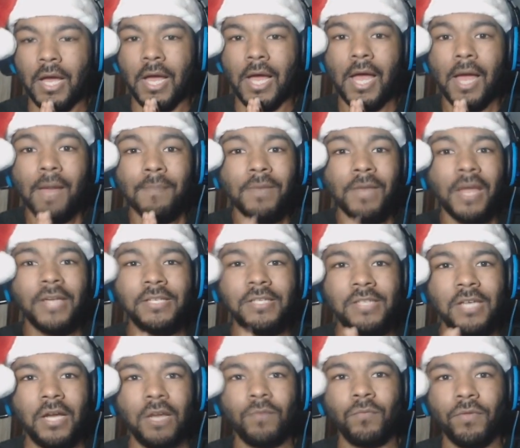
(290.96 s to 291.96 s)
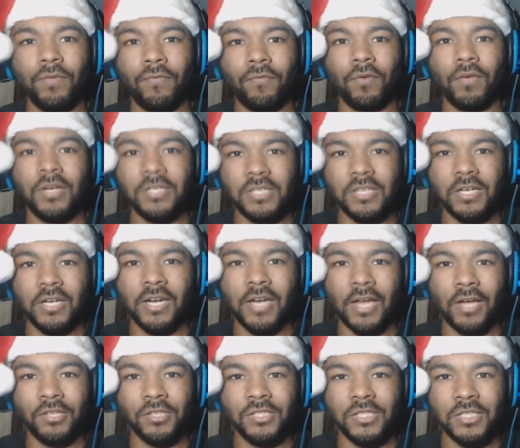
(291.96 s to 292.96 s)
I'm not done with Freshy
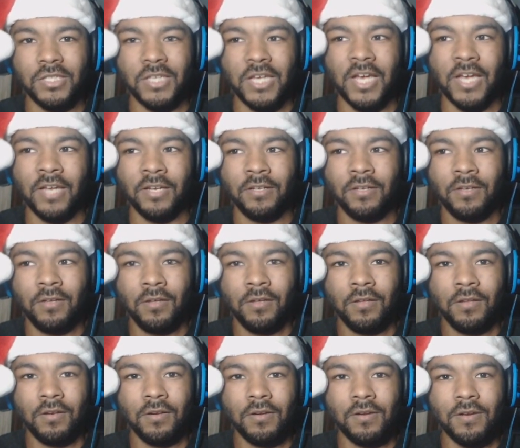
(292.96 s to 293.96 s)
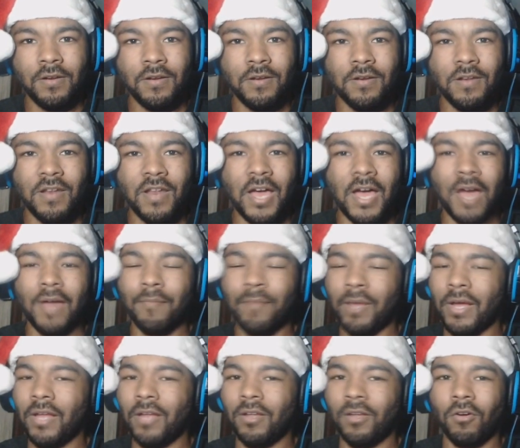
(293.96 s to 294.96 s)
Kanal just yet. Not
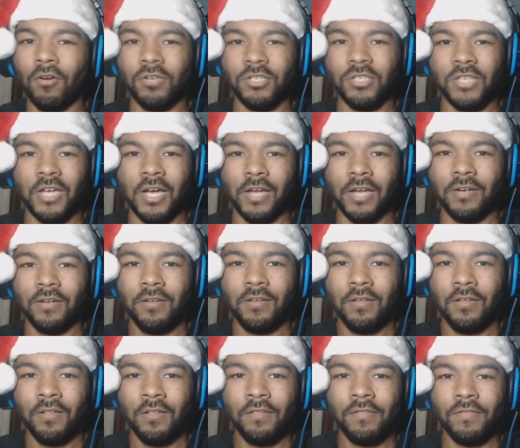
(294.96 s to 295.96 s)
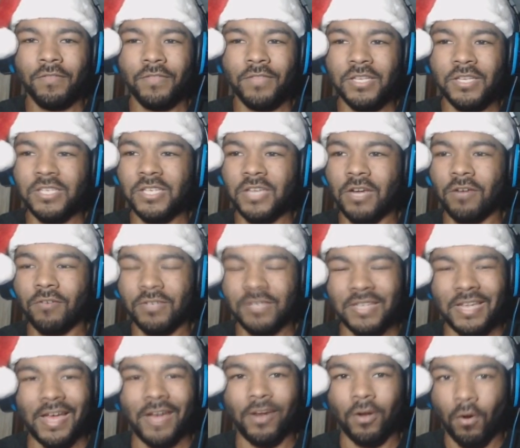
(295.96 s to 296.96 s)
by a long shot. This year is
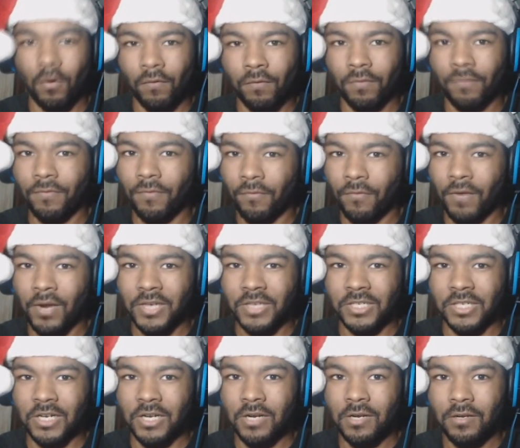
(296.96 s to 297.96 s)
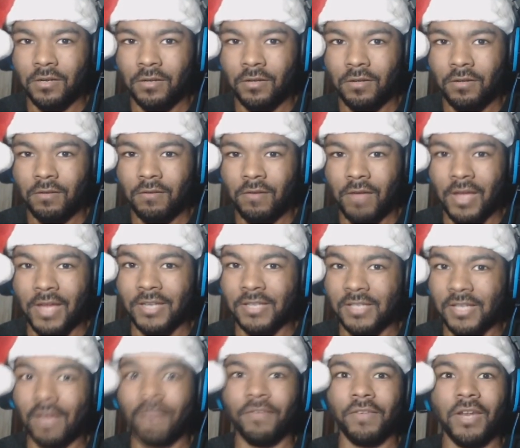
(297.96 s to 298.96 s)
not over for Freshy, and it's
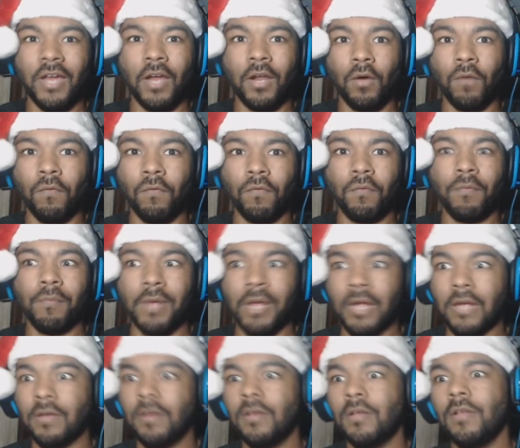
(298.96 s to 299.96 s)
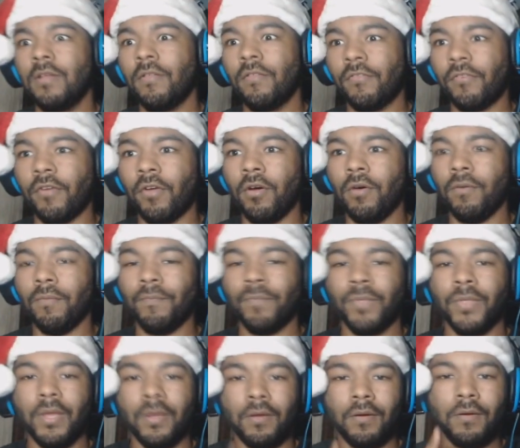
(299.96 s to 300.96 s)
definitely not over for me. So,
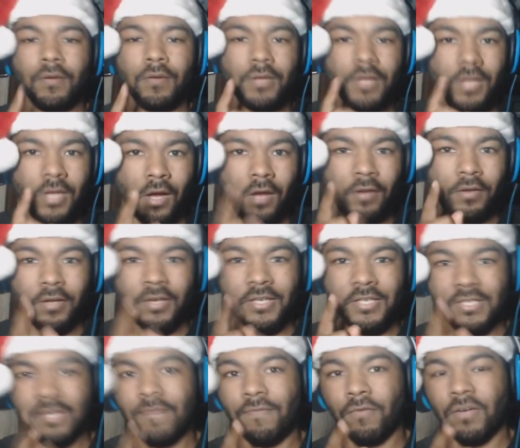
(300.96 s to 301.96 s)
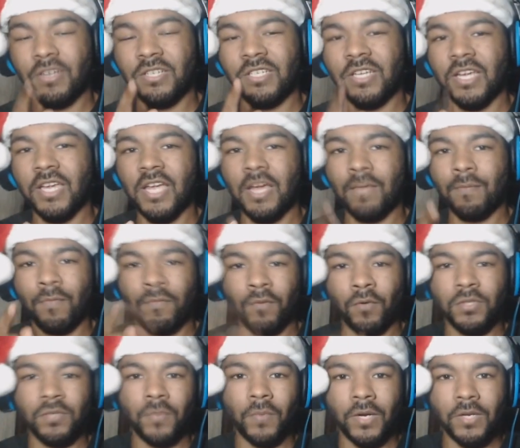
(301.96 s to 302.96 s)
y'all are going to see Freshy again
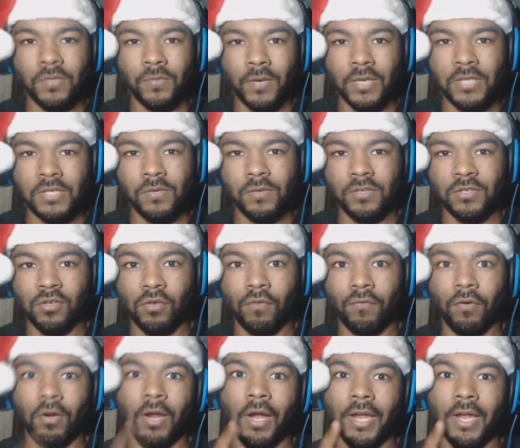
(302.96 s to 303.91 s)
before 2022 is over.